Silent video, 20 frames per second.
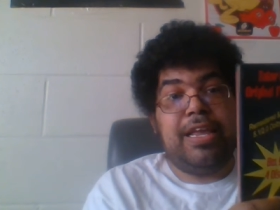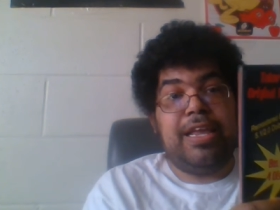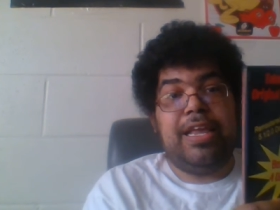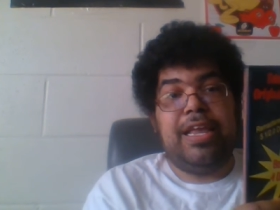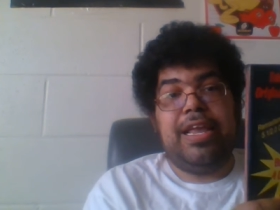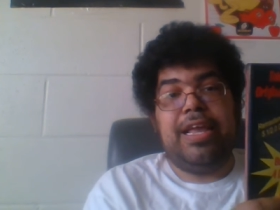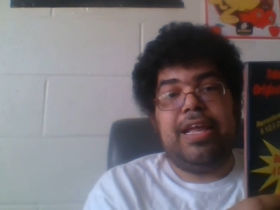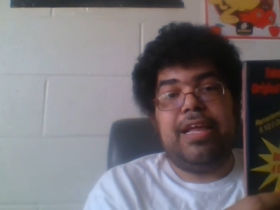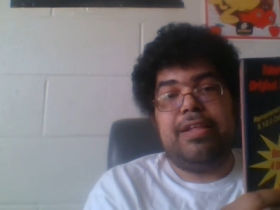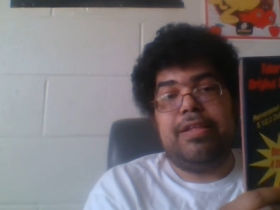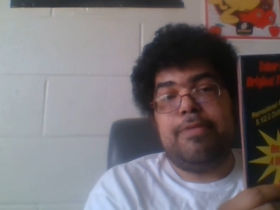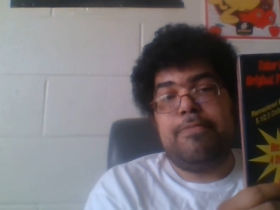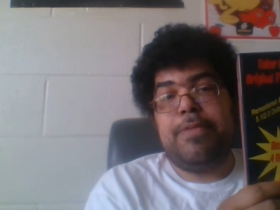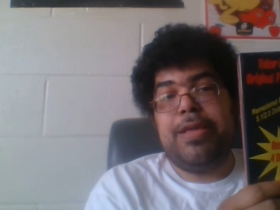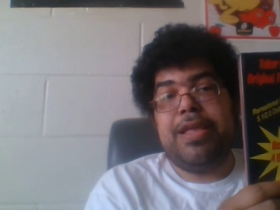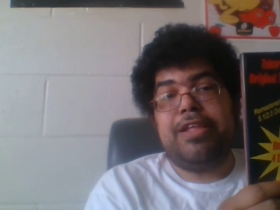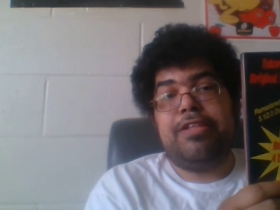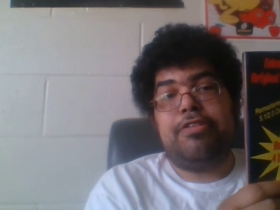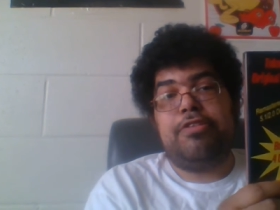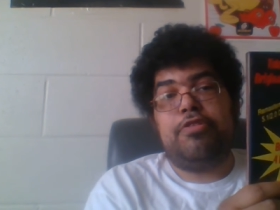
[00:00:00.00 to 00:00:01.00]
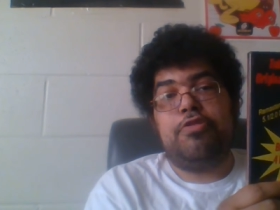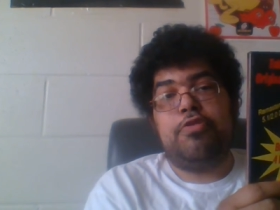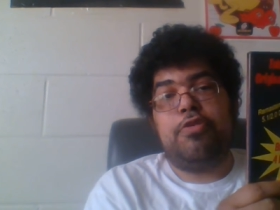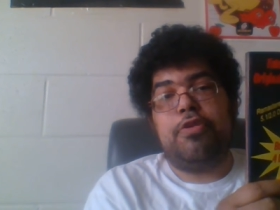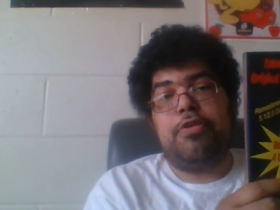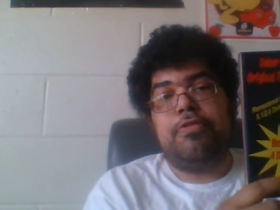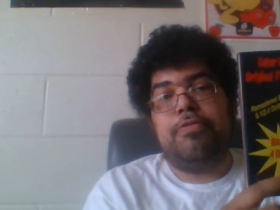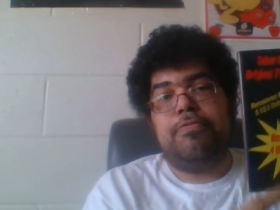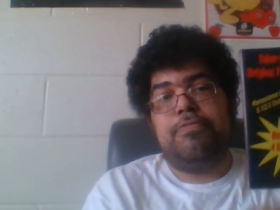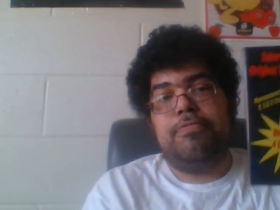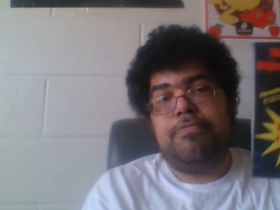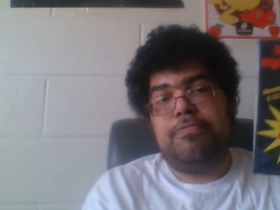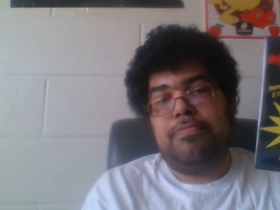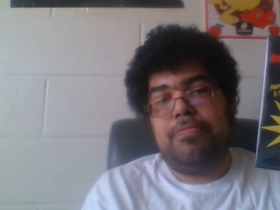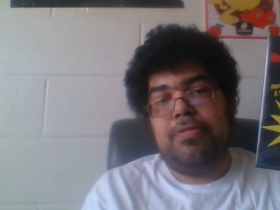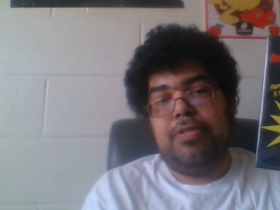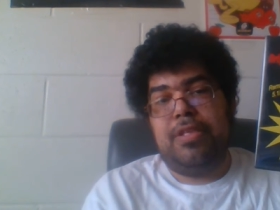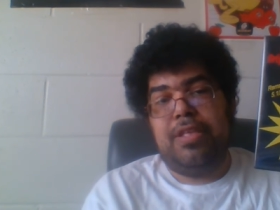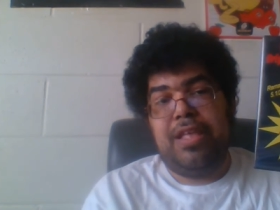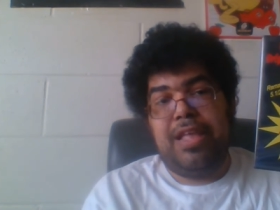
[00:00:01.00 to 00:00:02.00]
and it made it to a uh,
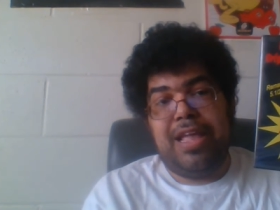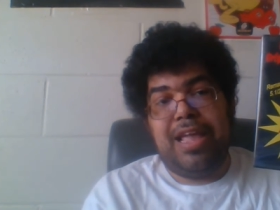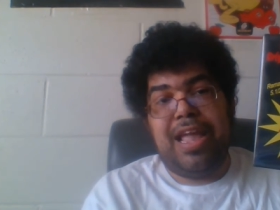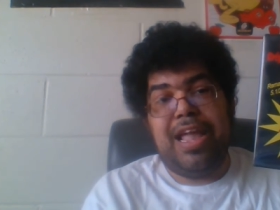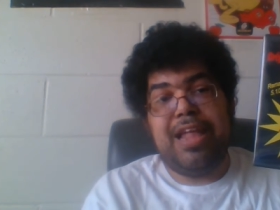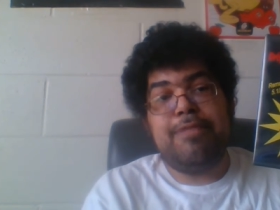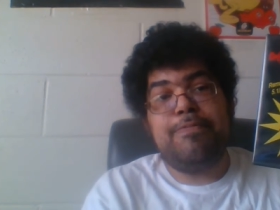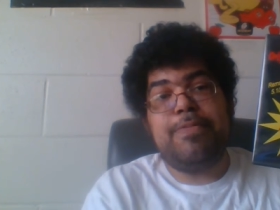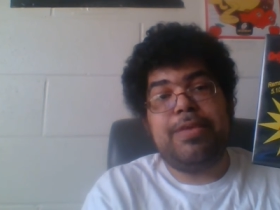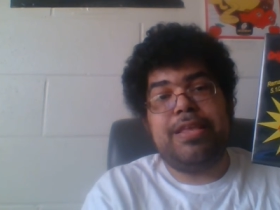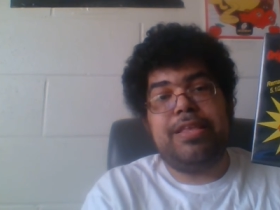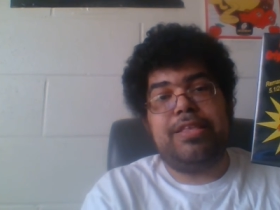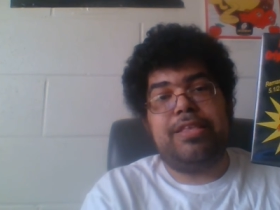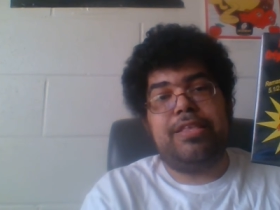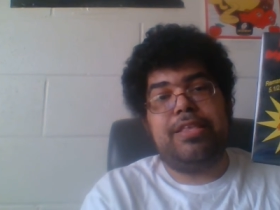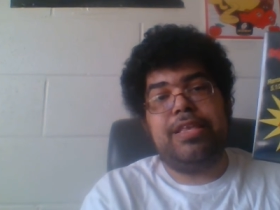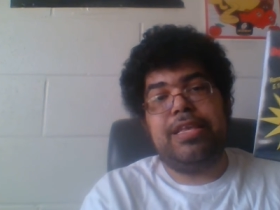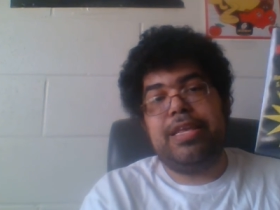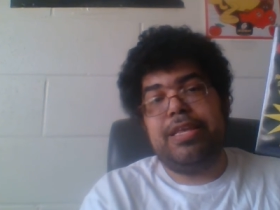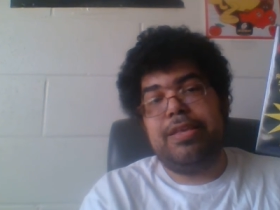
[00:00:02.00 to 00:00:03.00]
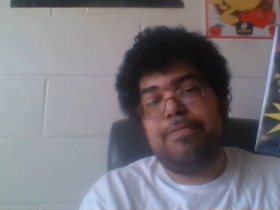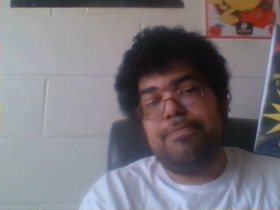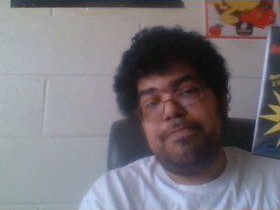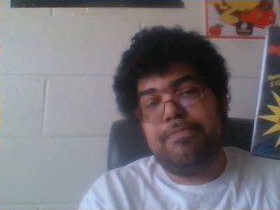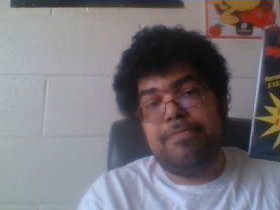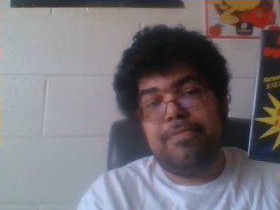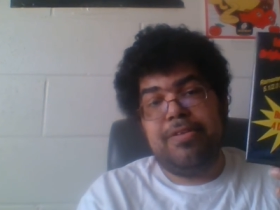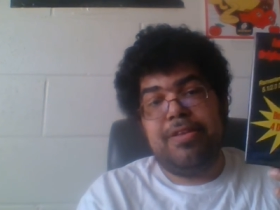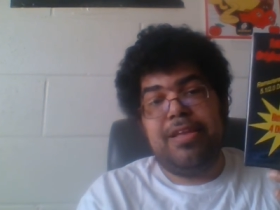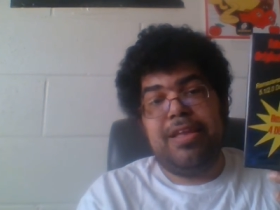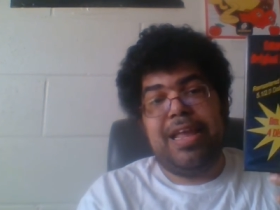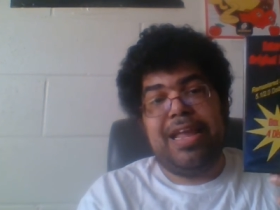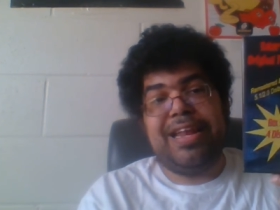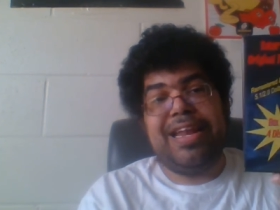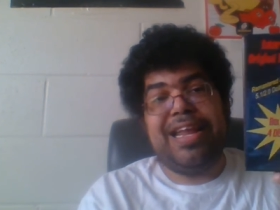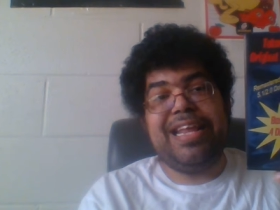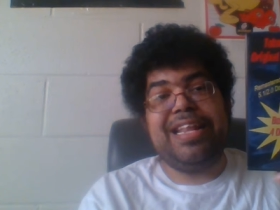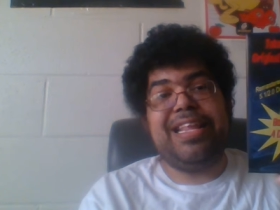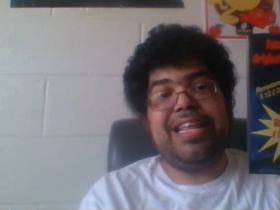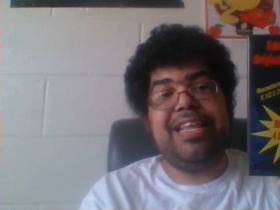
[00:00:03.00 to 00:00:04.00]
NBC in
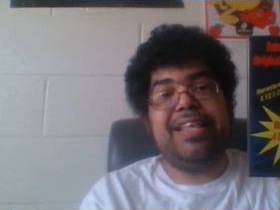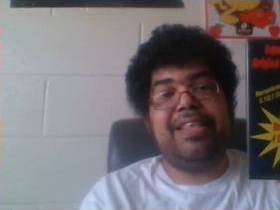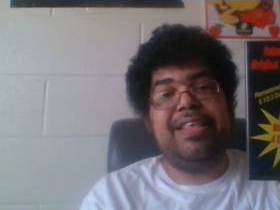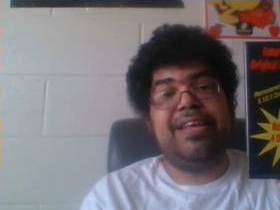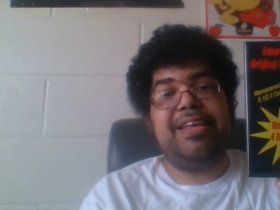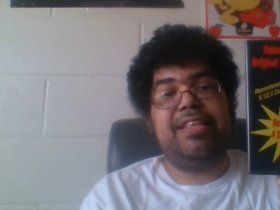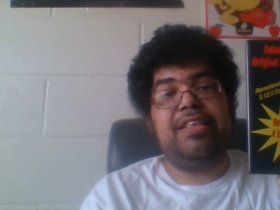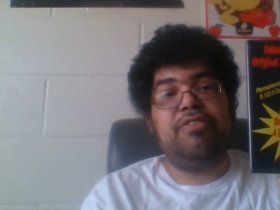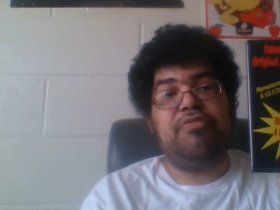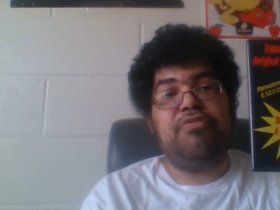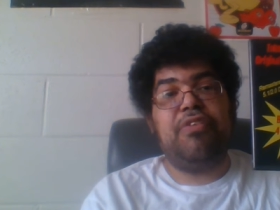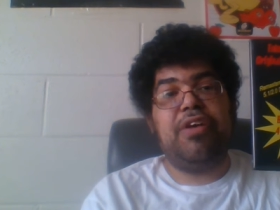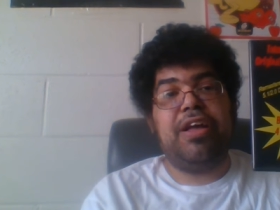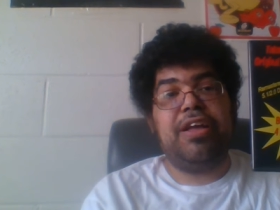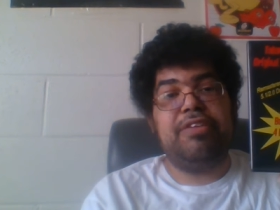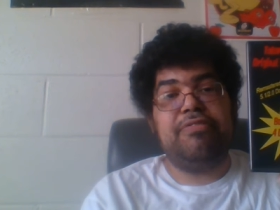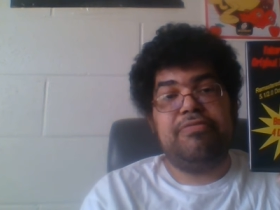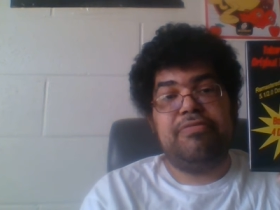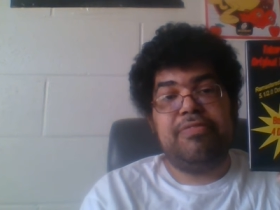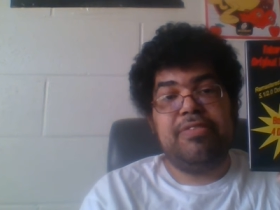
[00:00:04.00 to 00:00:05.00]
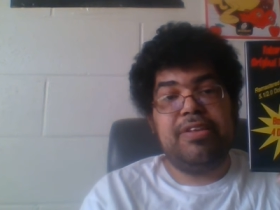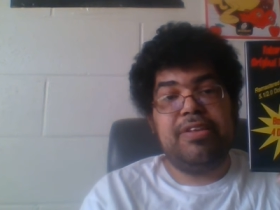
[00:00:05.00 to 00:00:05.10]
1965,